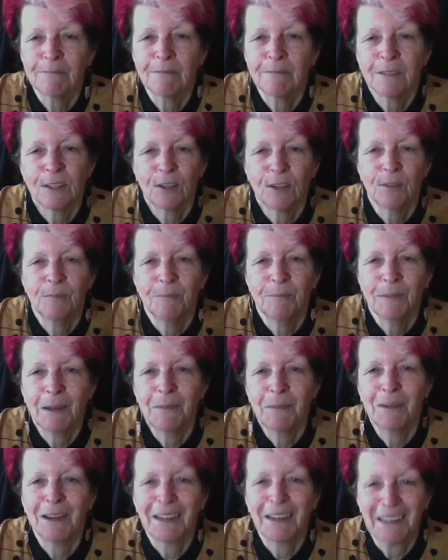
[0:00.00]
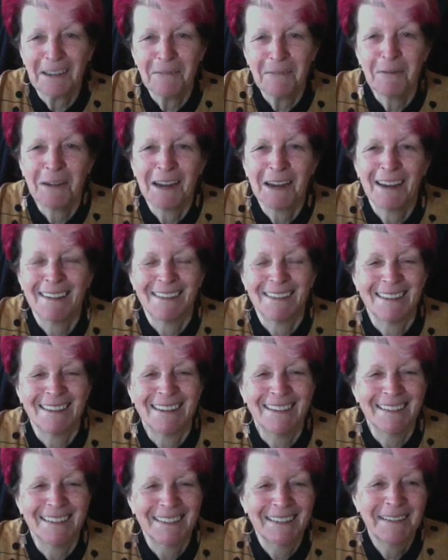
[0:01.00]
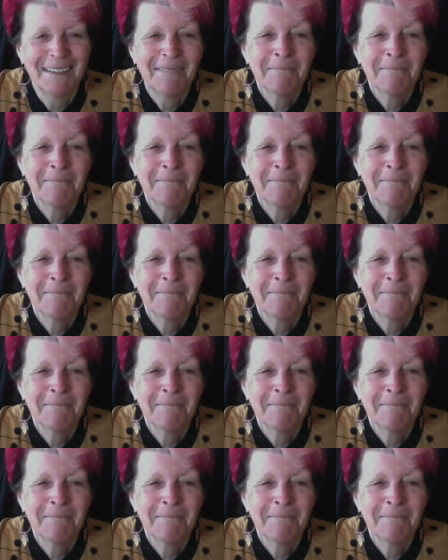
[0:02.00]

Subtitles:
So maybe I'll leave it as it is.